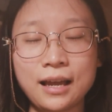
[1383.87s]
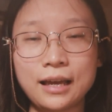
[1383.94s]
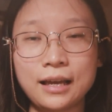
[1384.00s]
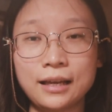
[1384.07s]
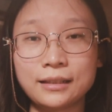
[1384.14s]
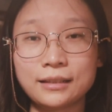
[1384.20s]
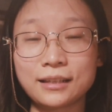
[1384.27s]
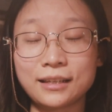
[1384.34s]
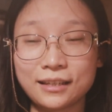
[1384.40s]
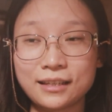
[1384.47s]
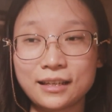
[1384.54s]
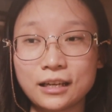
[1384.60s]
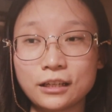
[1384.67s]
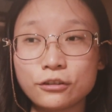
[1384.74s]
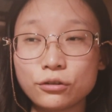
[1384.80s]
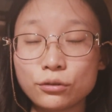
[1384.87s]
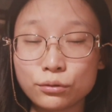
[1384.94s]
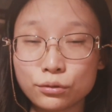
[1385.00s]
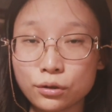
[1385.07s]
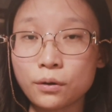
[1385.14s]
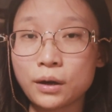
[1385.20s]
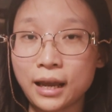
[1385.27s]
And again, you
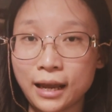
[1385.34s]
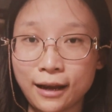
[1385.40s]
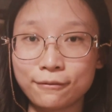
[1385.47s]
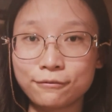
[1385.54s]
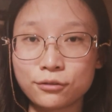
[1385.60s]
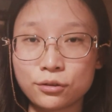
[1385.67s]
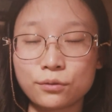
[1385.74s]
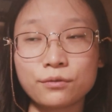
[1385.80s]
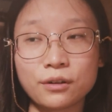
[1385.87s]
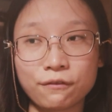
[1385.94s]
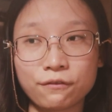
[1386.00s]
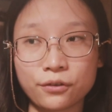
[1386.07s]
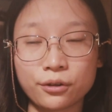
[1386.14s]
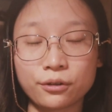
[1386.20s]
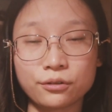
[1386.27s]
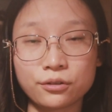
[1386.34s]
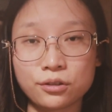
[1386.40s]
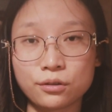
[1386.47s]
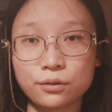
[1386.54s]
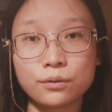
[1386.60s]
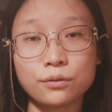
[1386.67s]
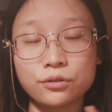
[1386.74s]
don't have to refer
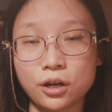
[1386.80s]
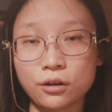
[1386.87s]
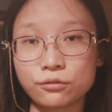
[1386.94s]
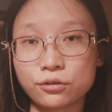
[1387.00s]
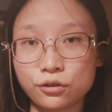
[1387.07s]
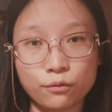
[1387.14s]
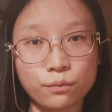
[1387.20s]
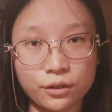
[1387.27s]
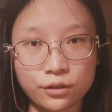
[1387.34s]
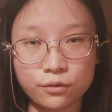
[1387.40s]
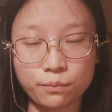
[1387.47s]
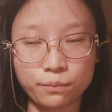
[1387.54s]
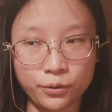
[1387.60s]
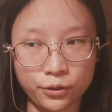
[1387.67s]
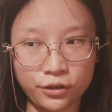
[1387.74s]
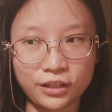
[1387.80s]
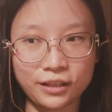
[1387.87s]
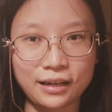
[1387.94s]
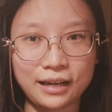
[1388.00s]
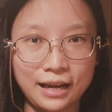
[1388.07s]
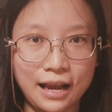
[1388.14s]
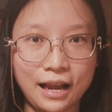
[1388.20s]
to John Truby's book
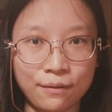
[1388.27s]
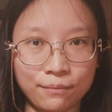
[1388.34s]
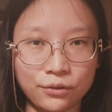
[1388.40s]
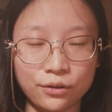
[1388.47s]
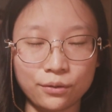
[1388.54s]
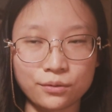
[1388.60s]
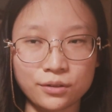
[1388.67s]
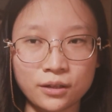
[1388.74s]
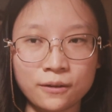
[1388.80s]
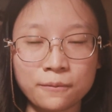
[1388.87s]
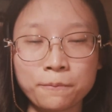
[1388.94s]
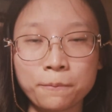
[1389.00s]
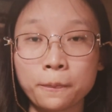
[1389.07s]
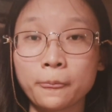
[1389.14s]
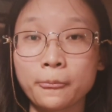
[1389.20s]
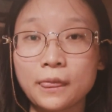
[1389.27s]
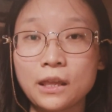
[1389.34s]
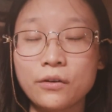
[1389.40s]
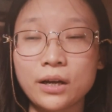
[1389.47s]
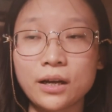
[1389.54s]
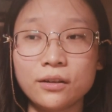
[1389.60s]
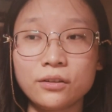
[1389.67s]
that I'm using.
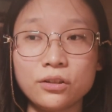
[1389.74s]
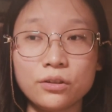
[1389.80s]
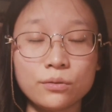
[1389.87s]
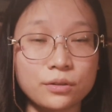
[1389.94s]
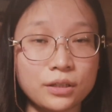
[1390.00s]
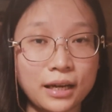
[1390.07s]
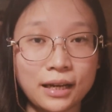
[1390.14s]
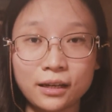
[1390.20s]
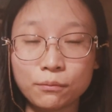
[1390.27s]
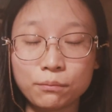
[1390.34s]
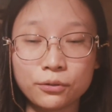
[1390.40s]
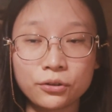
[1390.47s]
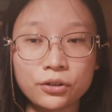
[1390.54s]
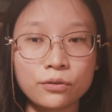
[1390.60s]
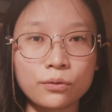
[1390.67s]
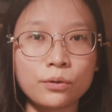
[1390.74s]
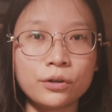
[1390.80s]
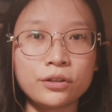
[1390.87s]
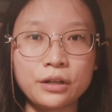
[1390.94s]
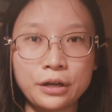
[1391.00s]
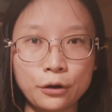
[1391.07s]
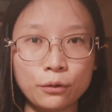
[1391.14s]
You can use any book or
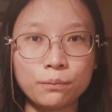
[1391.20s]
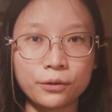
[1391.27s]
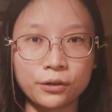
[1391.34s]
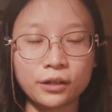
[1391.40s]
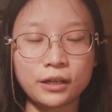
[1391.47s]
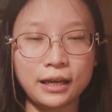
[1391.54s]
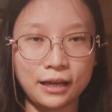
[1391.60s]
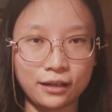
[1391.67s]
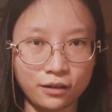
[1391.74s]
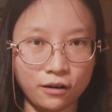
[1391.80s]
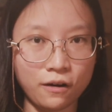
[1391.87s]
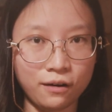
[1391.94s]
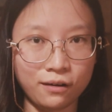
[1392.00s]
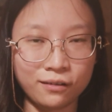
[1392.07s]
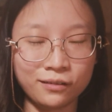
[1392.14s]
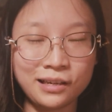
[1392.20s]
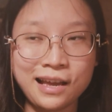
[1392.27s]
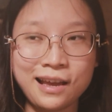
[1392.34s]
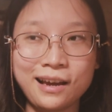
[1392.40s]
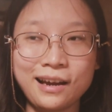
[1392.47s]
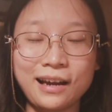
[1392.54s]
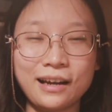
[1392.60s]
no book at all
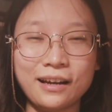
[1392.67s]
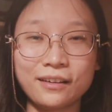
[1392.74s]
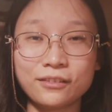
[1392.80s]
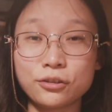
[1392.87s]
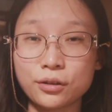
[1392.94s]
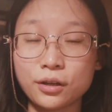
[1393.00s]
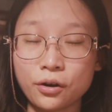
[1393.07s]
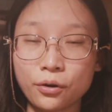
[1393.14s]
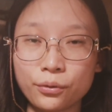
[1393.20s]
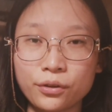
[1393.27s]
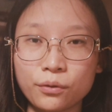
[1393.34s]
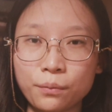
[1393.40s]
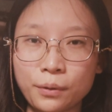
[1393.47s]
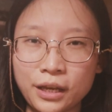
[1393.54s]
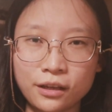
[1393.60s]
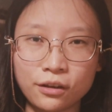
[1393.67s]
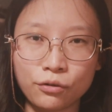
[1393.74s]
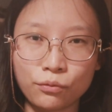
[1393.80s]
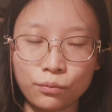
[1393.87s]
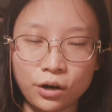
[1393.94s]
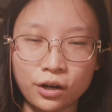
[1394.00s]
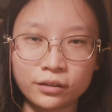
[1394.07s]
to go the way
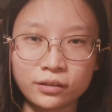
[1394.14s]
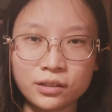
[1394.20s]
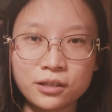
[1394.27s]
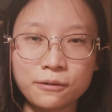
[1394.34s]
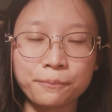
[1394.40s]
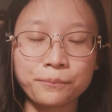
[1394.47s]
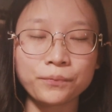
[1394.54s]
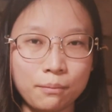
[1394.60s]
you want.